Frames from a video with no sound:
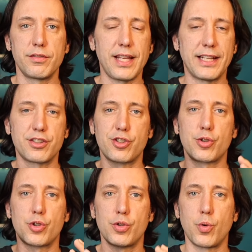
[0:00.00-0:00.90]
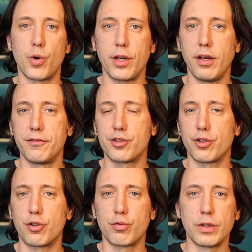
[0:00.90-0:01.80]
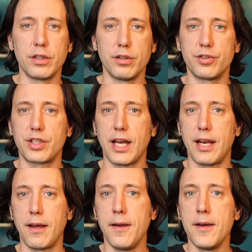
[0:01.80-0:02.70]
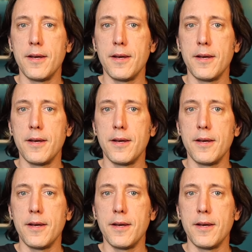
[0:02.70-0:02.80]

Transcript: that sort of sort of grilled kind of